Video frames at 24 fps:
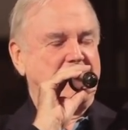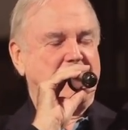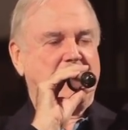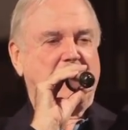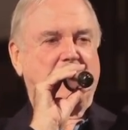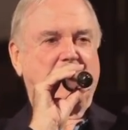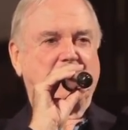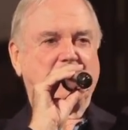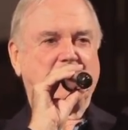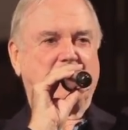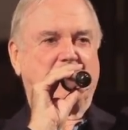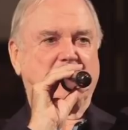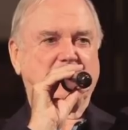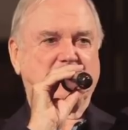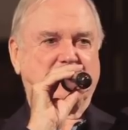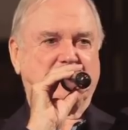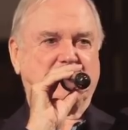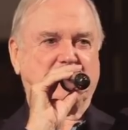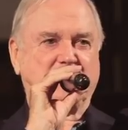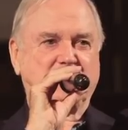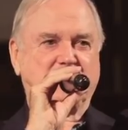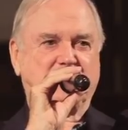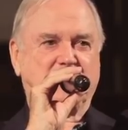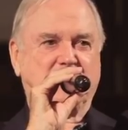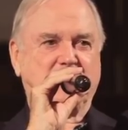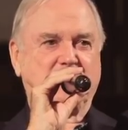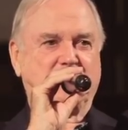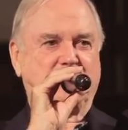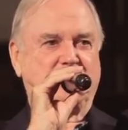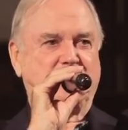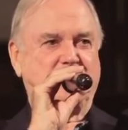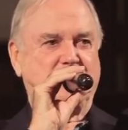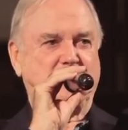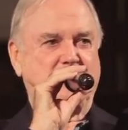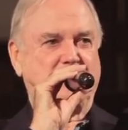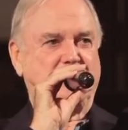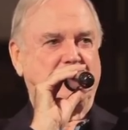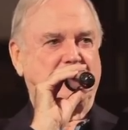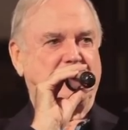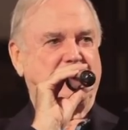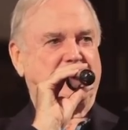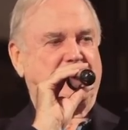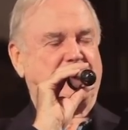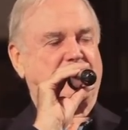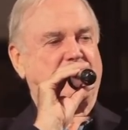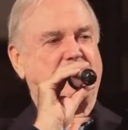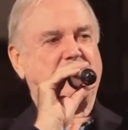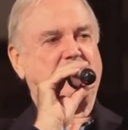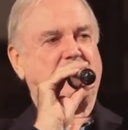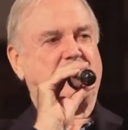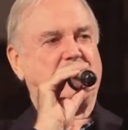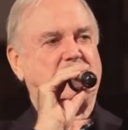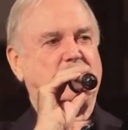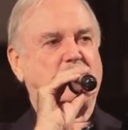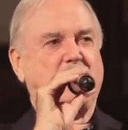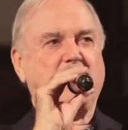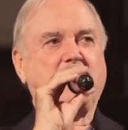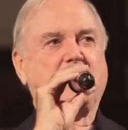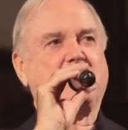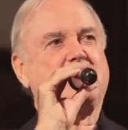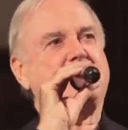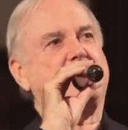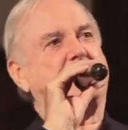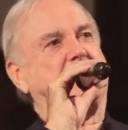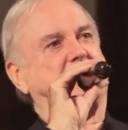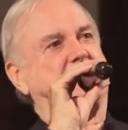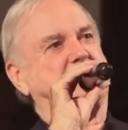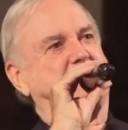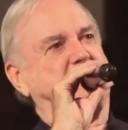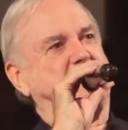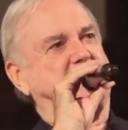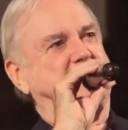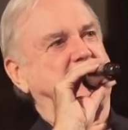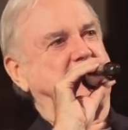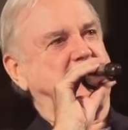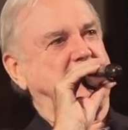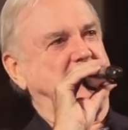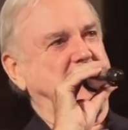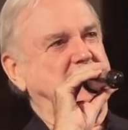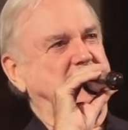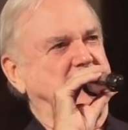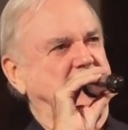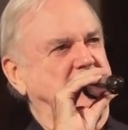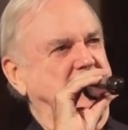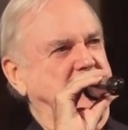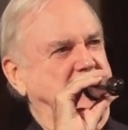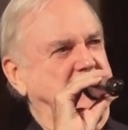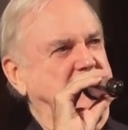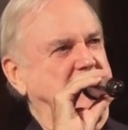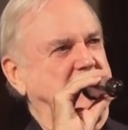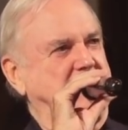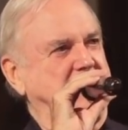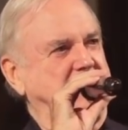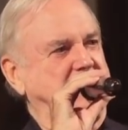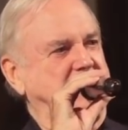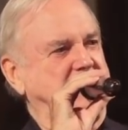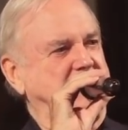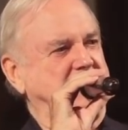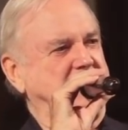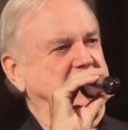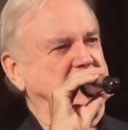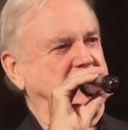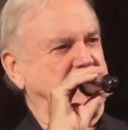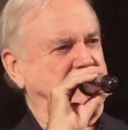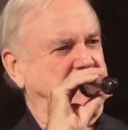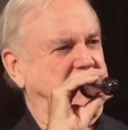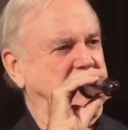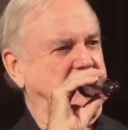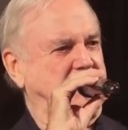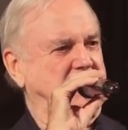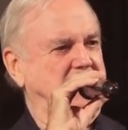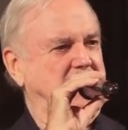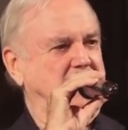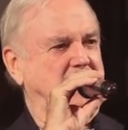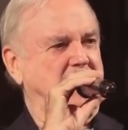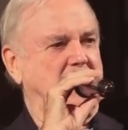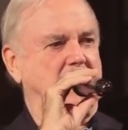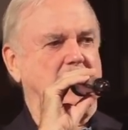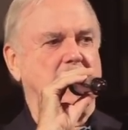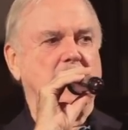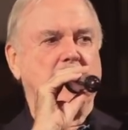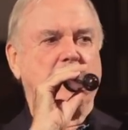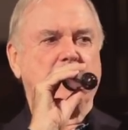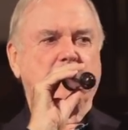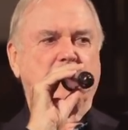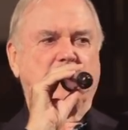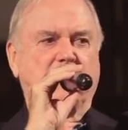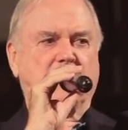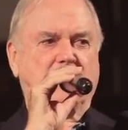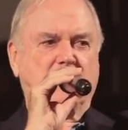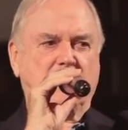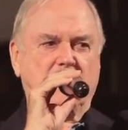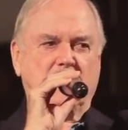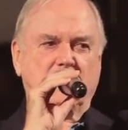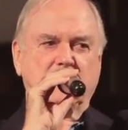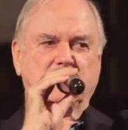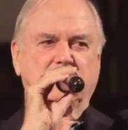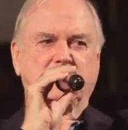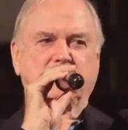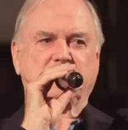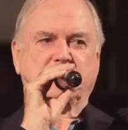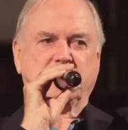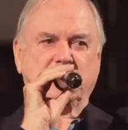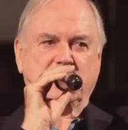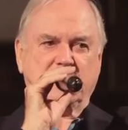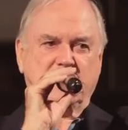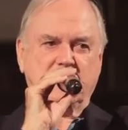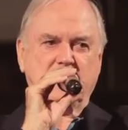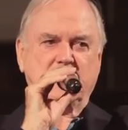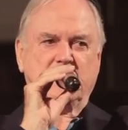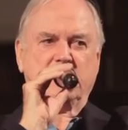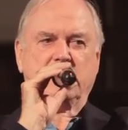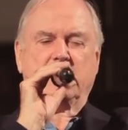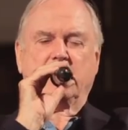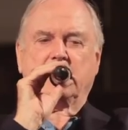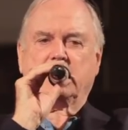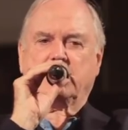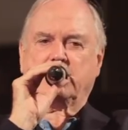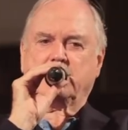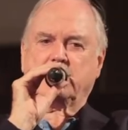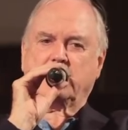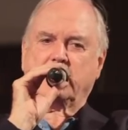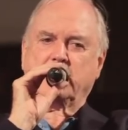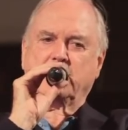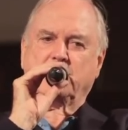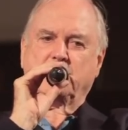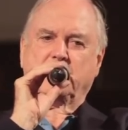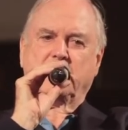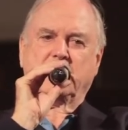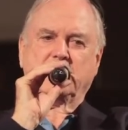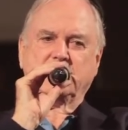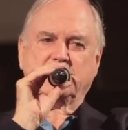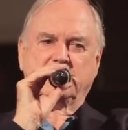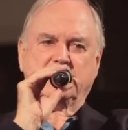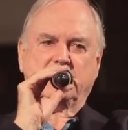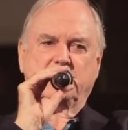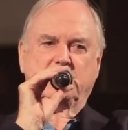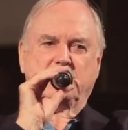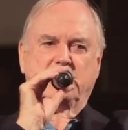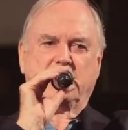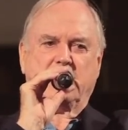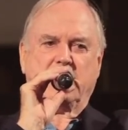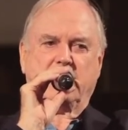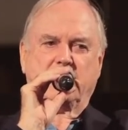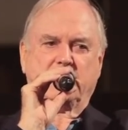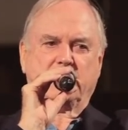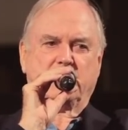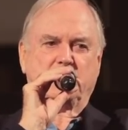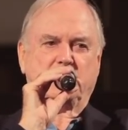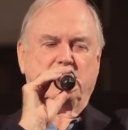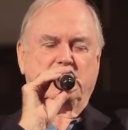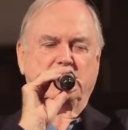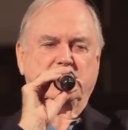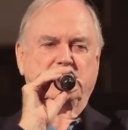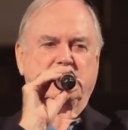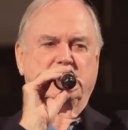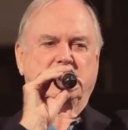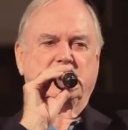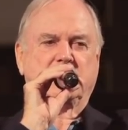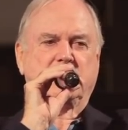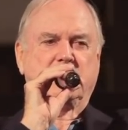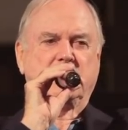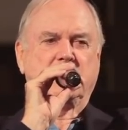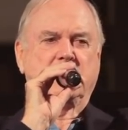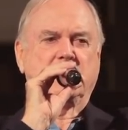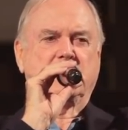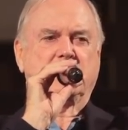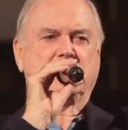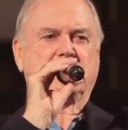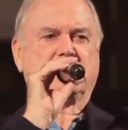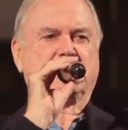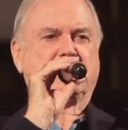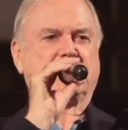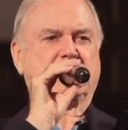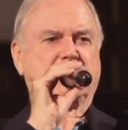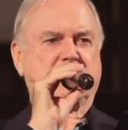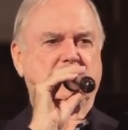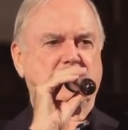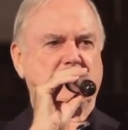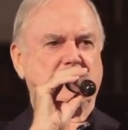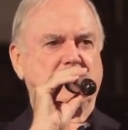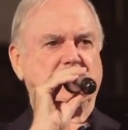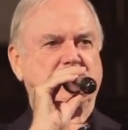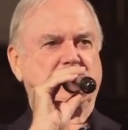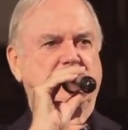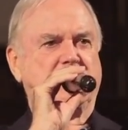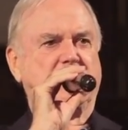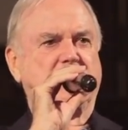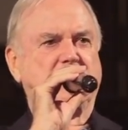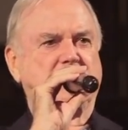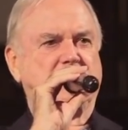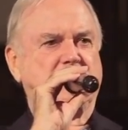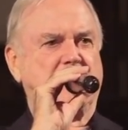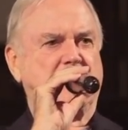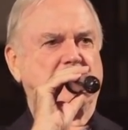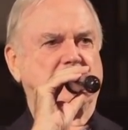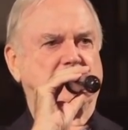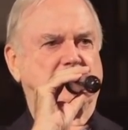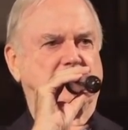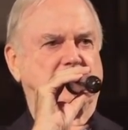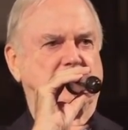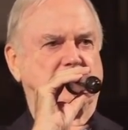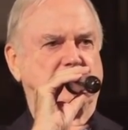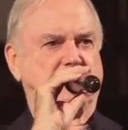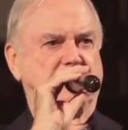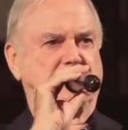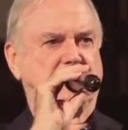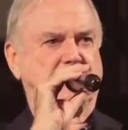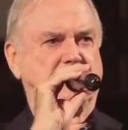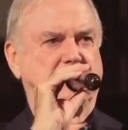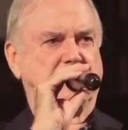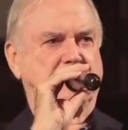And so she ruled through her weakness, which is interesting, isn't it? You see what I mean? Because if she didn't get her own way, she would have the most astonishing tantrums.